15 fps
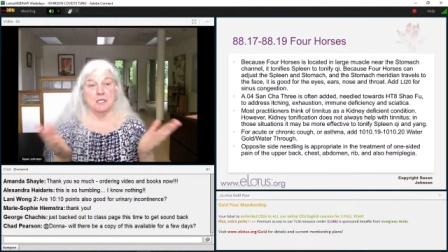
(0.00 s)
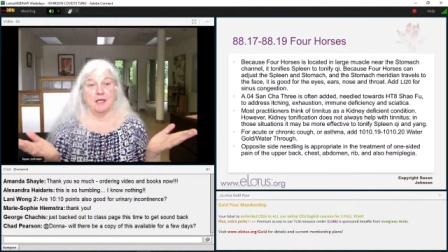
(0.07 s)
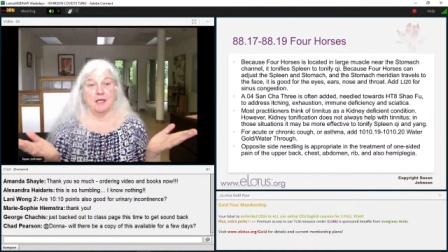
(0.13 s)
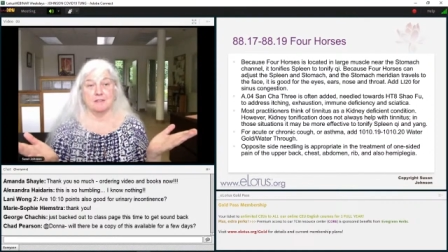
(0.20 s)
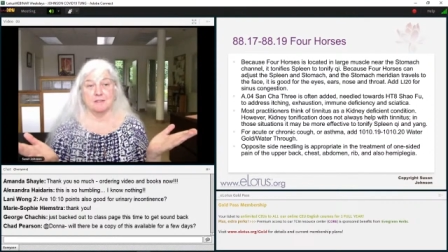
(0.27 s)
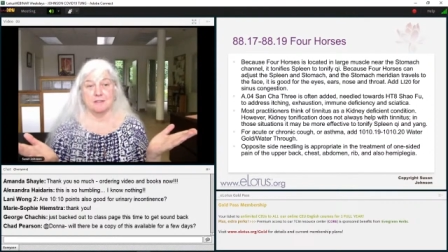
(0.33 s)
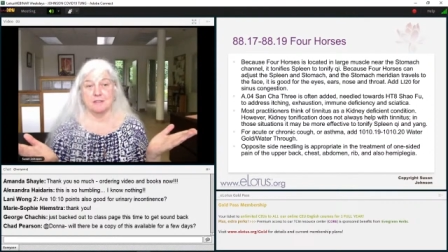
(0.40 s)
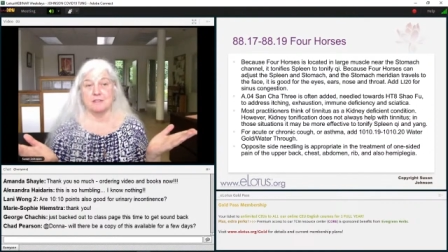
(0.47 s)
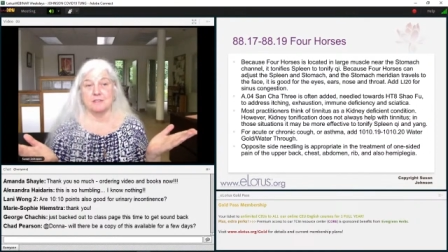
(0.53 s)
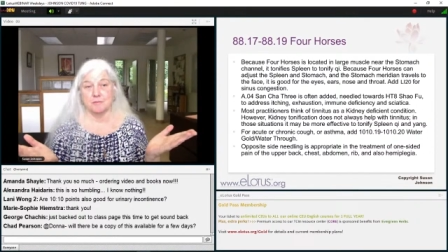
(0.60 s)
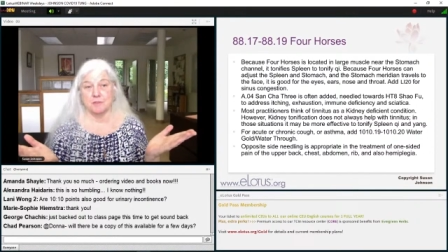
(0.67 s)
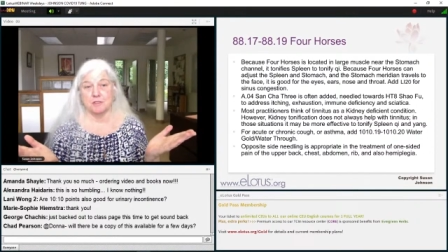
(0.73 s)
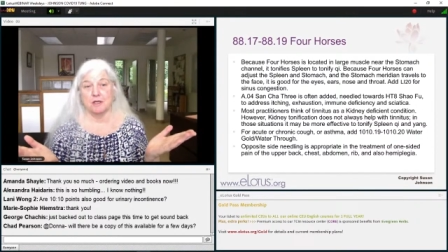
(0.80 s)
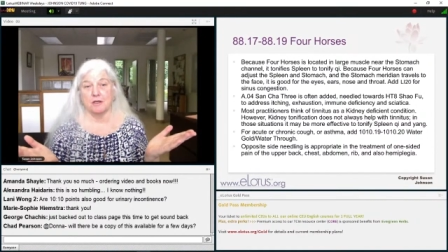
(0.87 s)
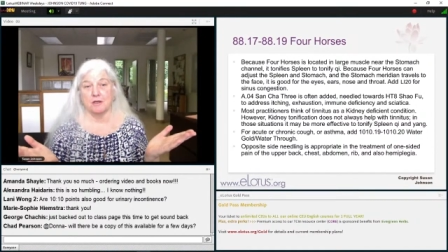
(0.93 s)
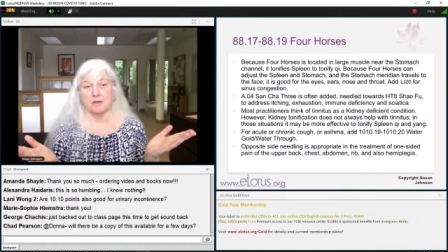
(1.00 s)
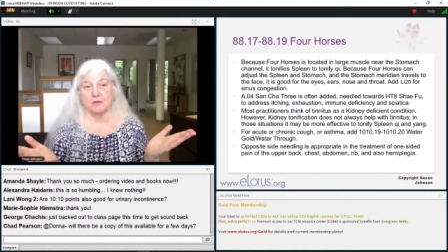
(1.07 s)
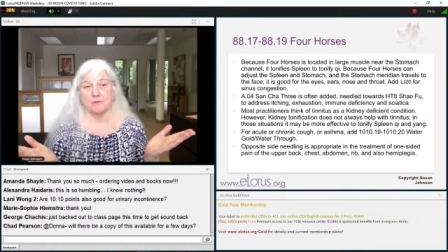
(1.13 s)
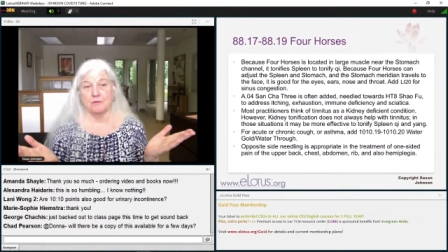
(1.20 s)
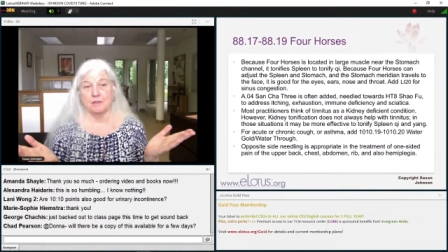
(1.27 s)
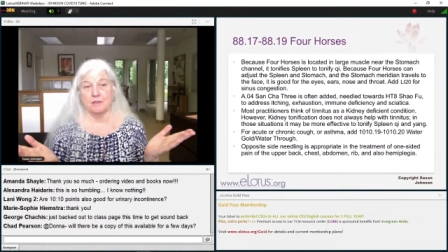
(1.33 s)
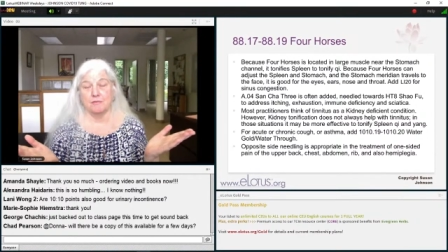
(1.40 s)
as systems
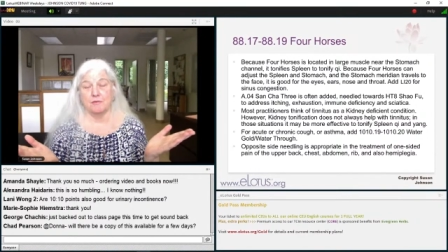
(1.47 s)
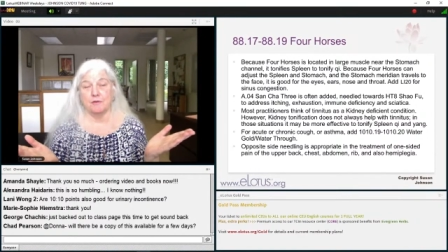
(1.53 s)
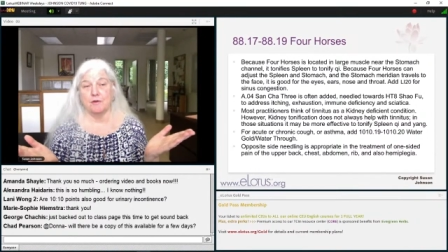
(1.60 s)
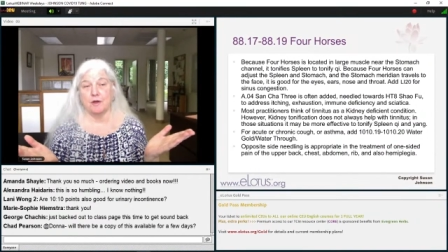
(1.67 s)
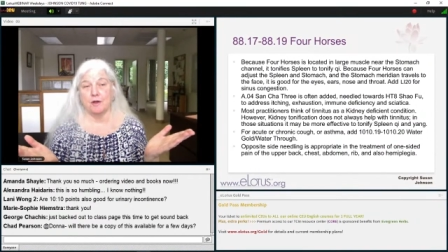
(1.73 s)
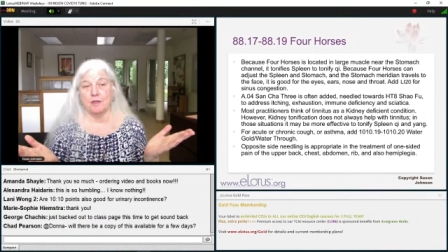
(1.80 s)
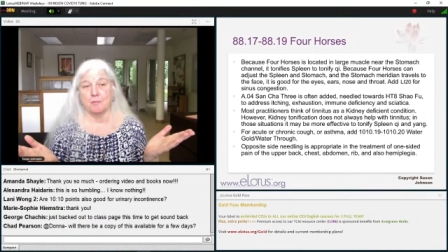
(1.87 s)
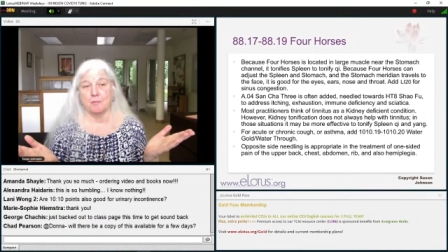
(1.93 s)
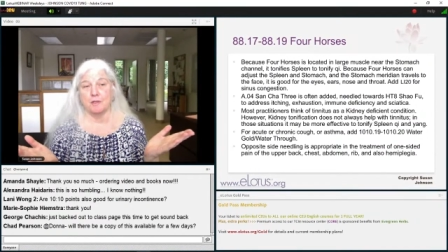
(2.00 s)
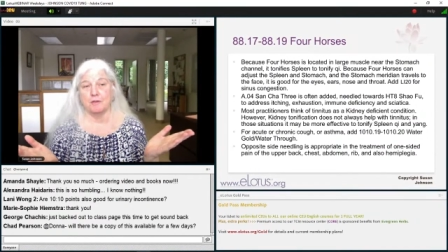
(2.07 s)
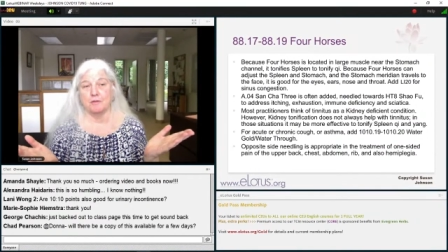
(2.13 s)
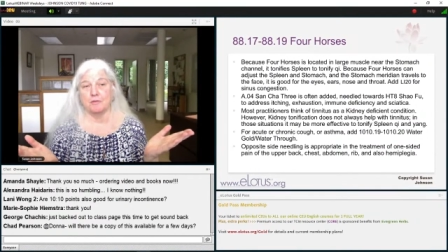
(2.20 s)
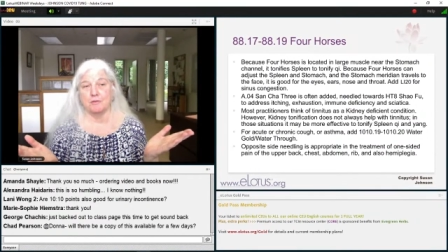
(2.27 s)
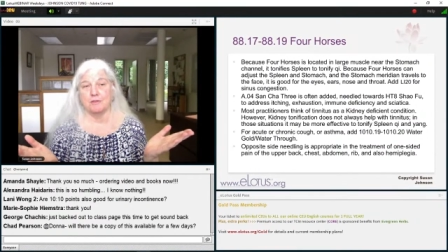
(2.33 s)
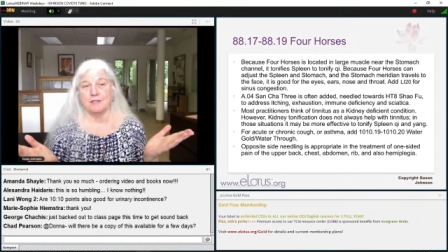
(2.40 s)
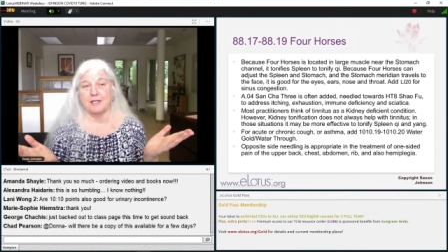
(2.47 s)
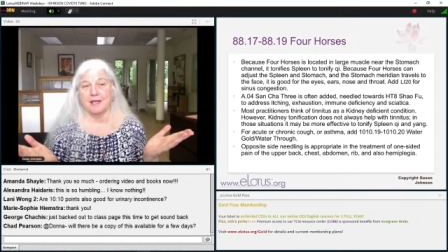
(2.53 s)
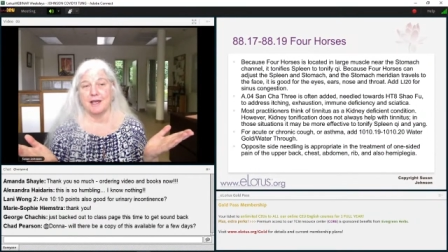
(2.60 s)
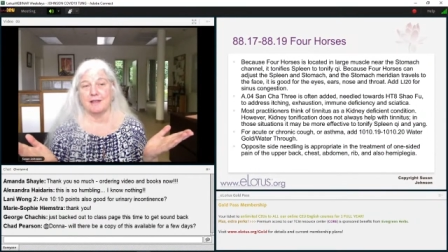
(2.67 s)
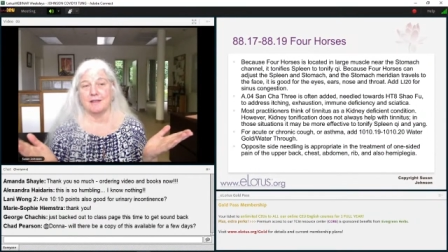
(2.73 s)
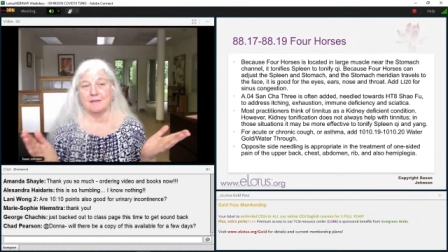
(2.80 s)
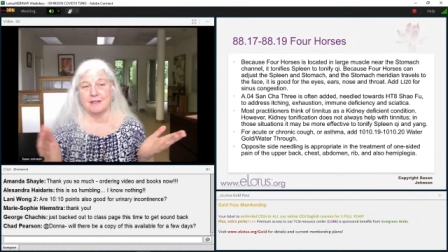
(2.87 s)
go, if you've already been through the
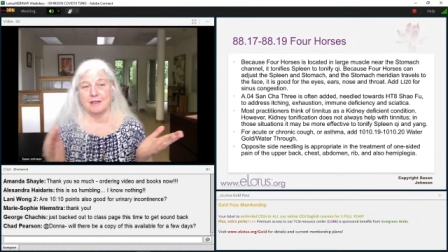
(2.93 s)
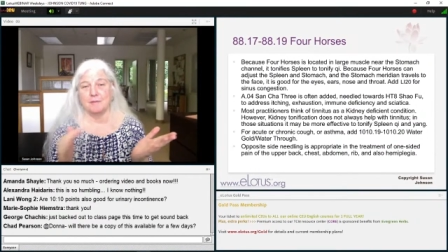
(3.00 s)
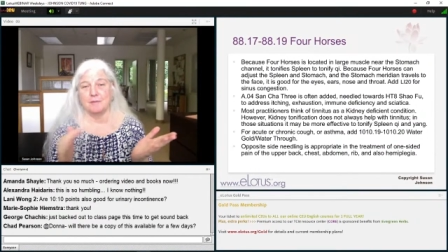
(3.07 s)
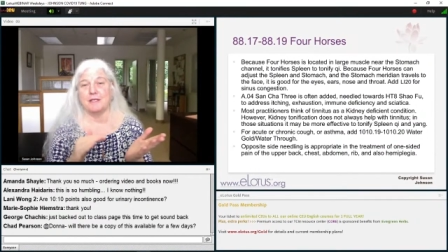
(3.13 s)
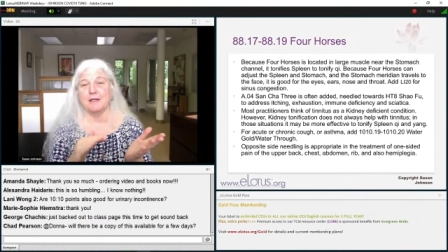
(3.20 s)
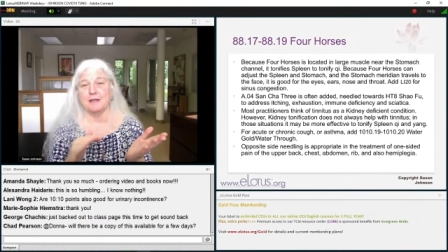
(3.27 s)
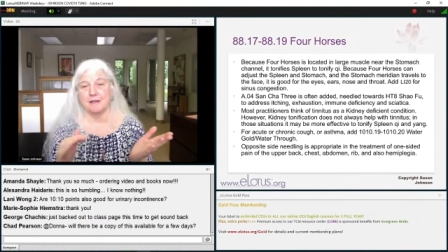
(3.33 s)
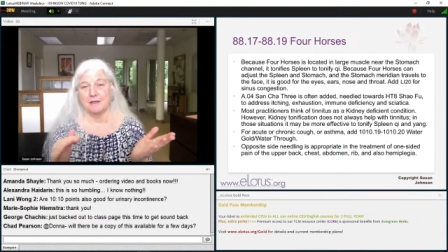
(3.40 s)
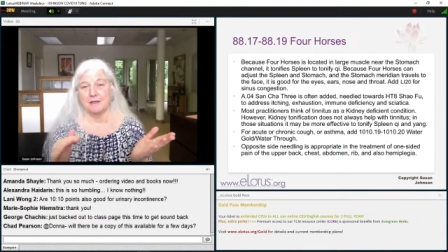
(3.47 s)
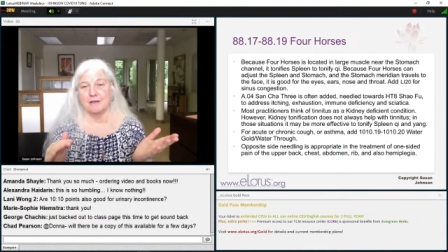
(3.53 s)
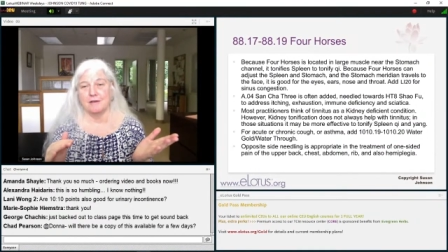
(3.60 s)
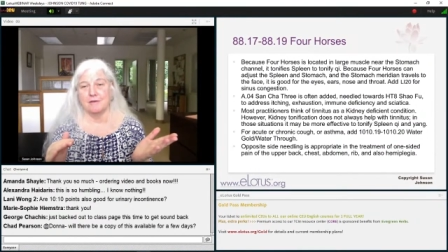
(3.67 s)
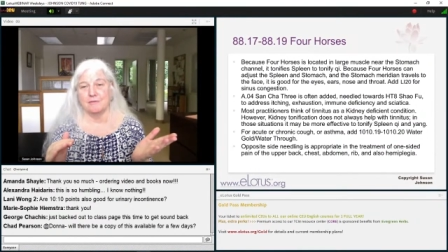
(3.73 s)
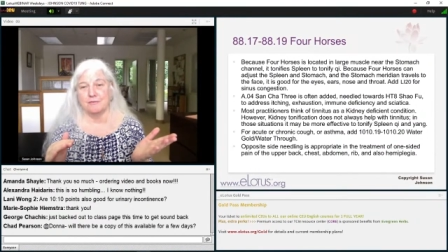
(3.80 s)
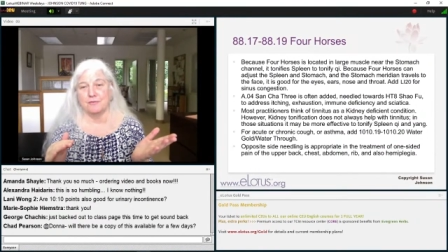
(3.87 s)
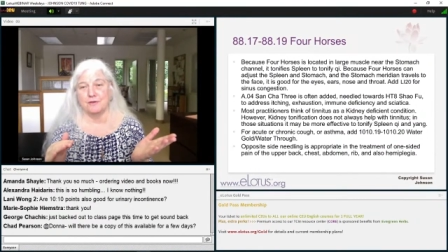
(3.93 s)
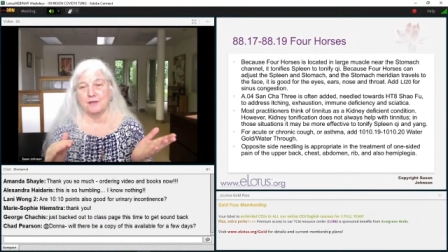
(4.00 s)
academia of,